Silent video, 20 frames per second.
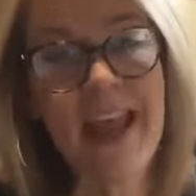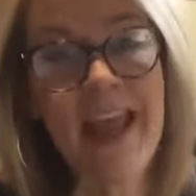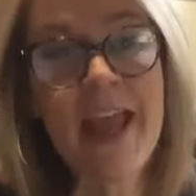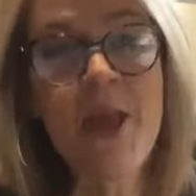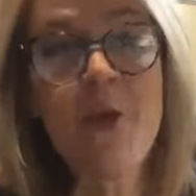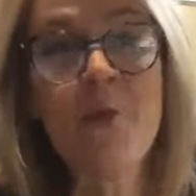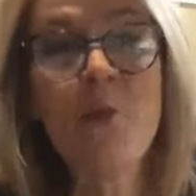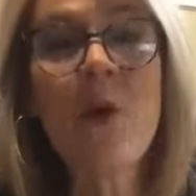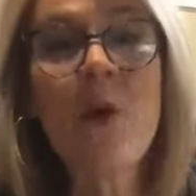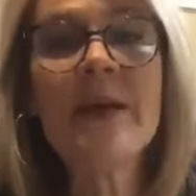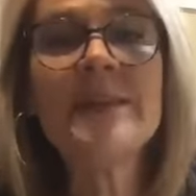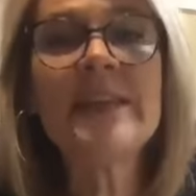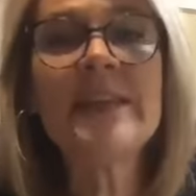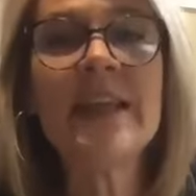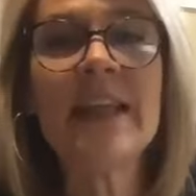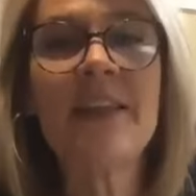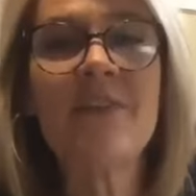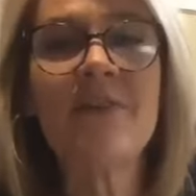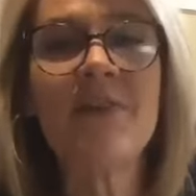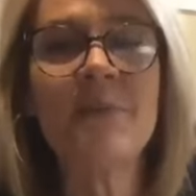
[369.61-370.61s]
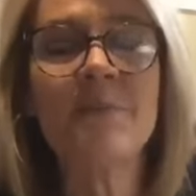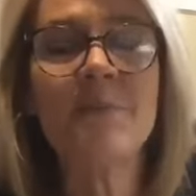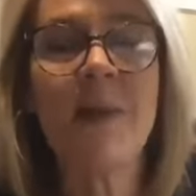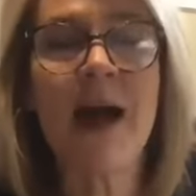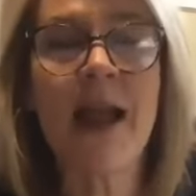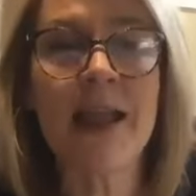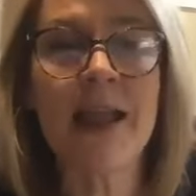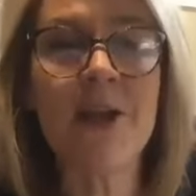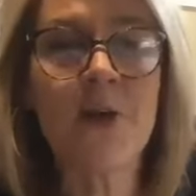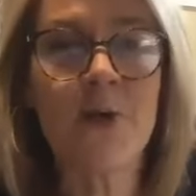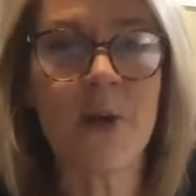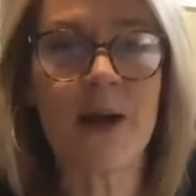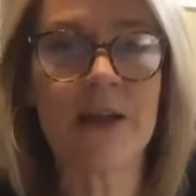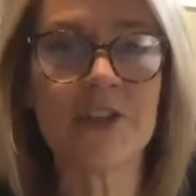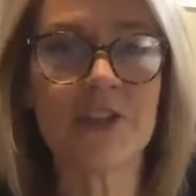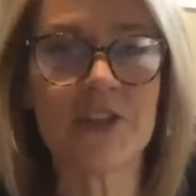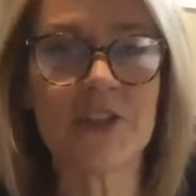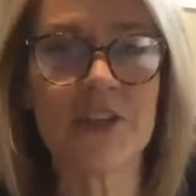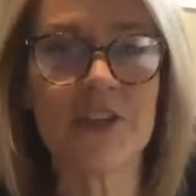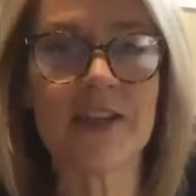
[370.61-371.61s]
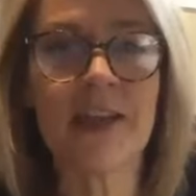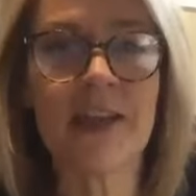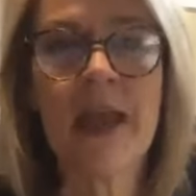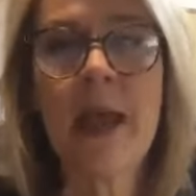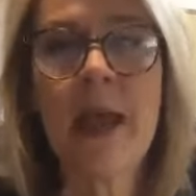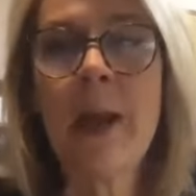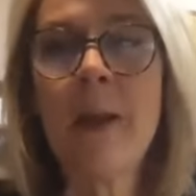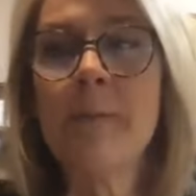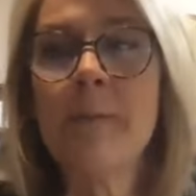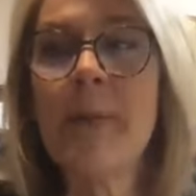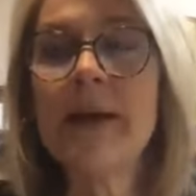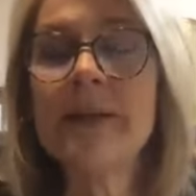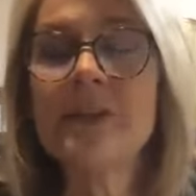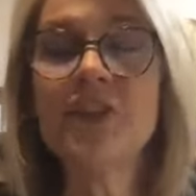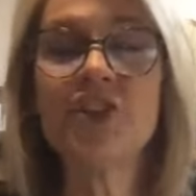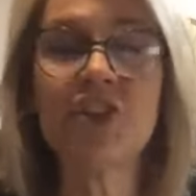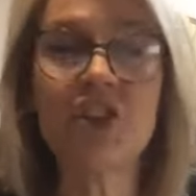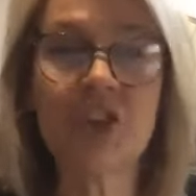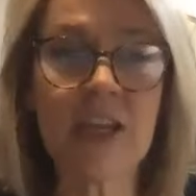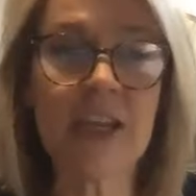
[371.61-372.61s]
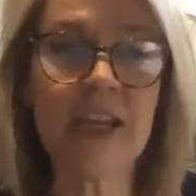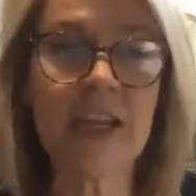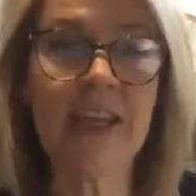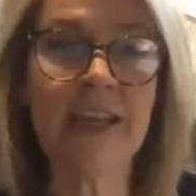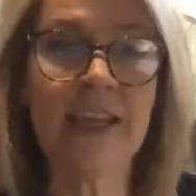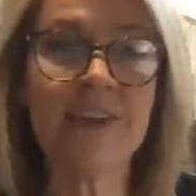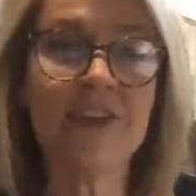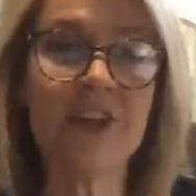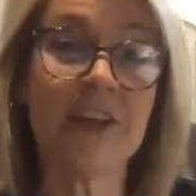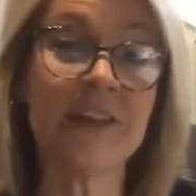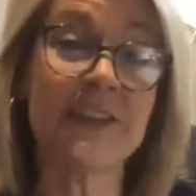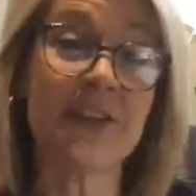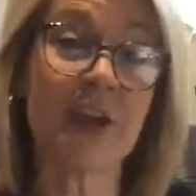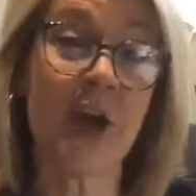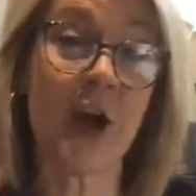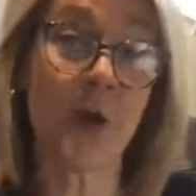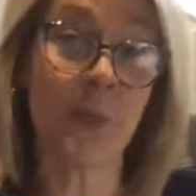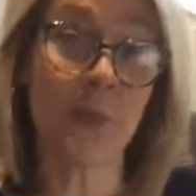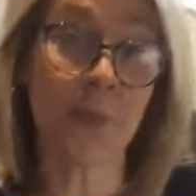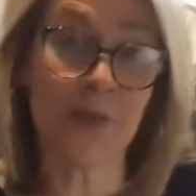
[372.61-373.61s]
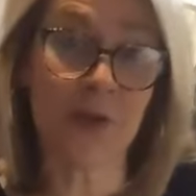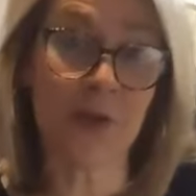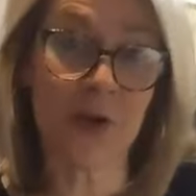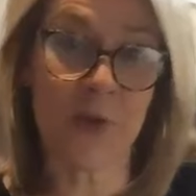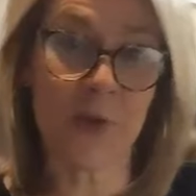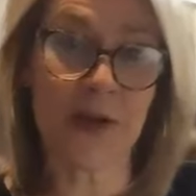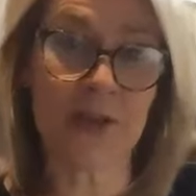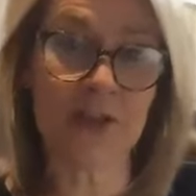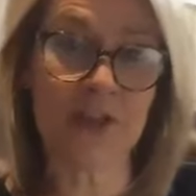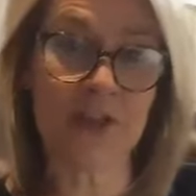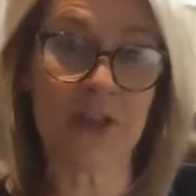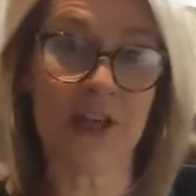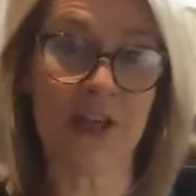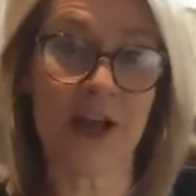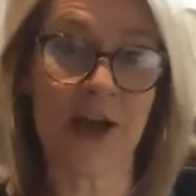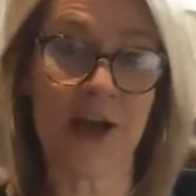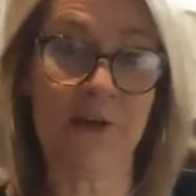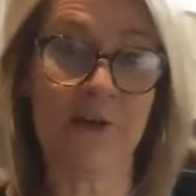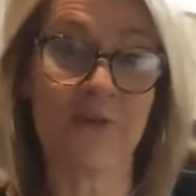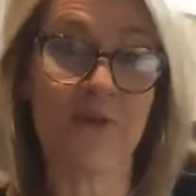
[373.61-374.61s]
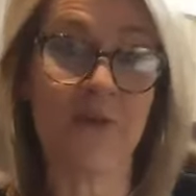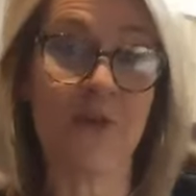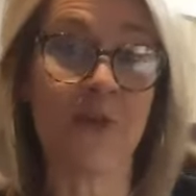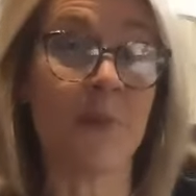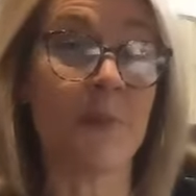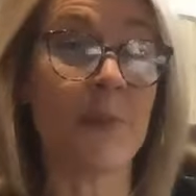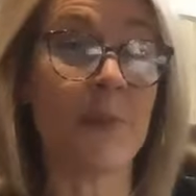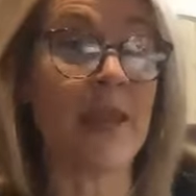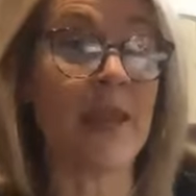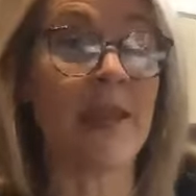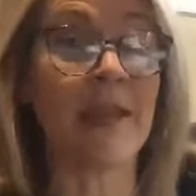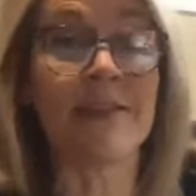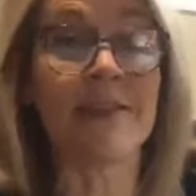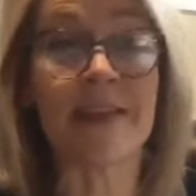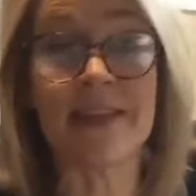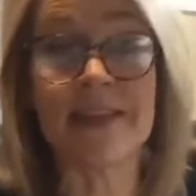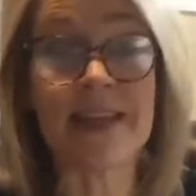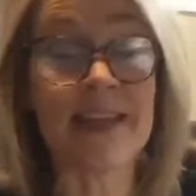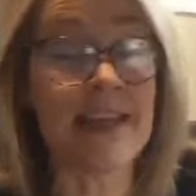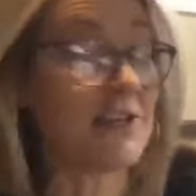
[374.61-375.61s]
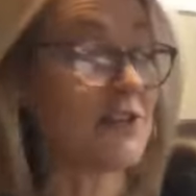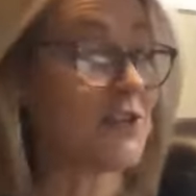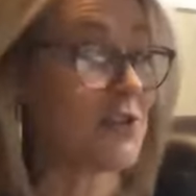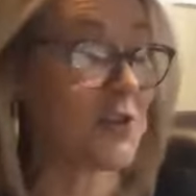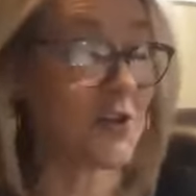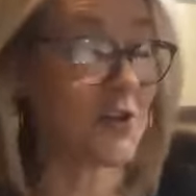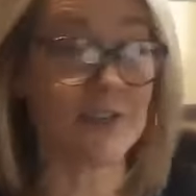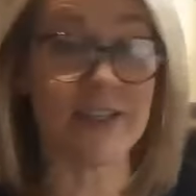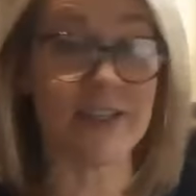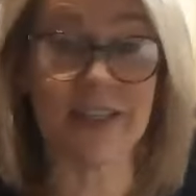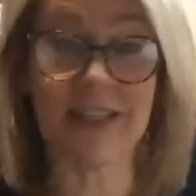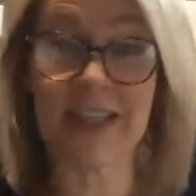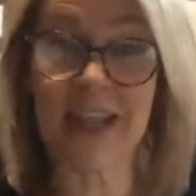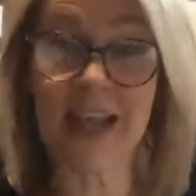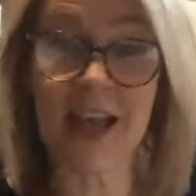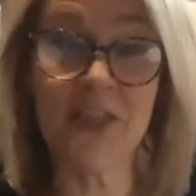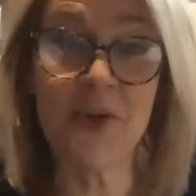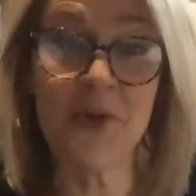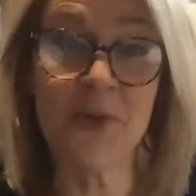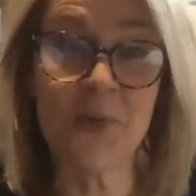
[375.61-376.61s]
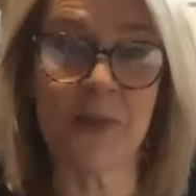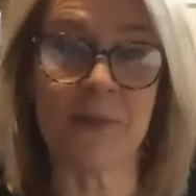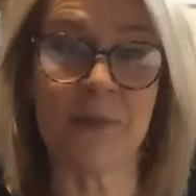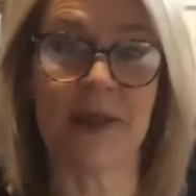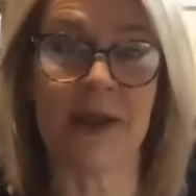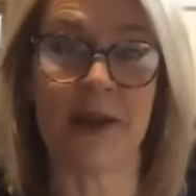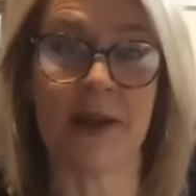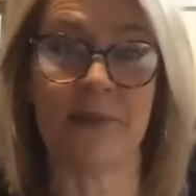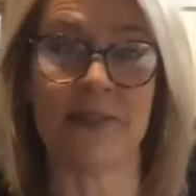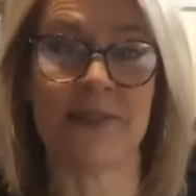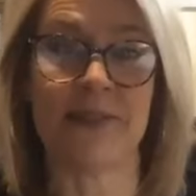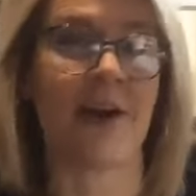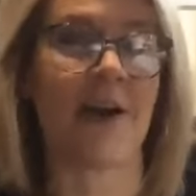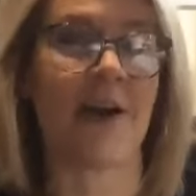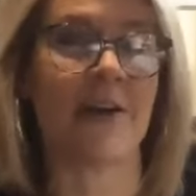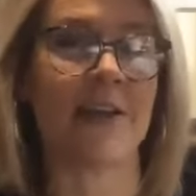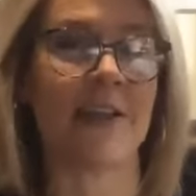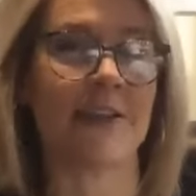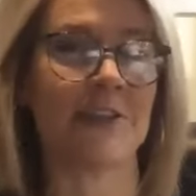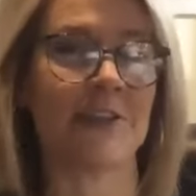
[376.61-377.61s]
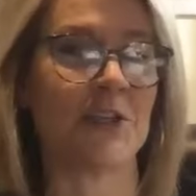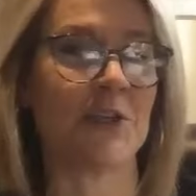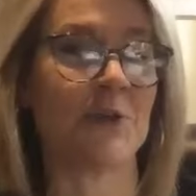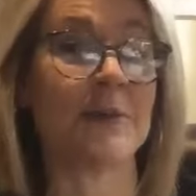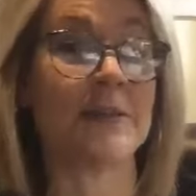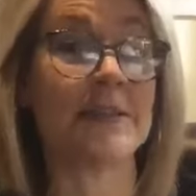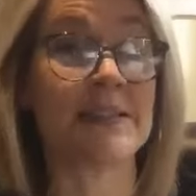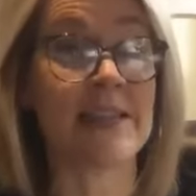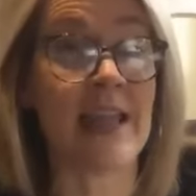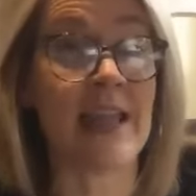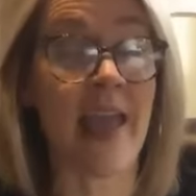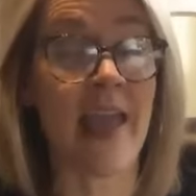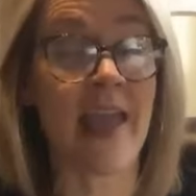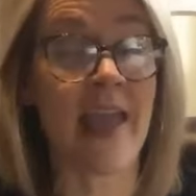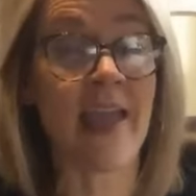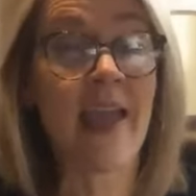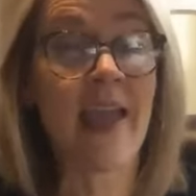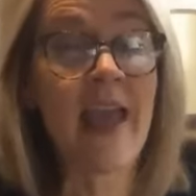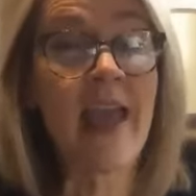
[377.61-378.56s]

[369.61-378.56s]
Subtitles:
It wasn't even my question, but she just opened the question up for me to then turn to the other women I was talking to and say,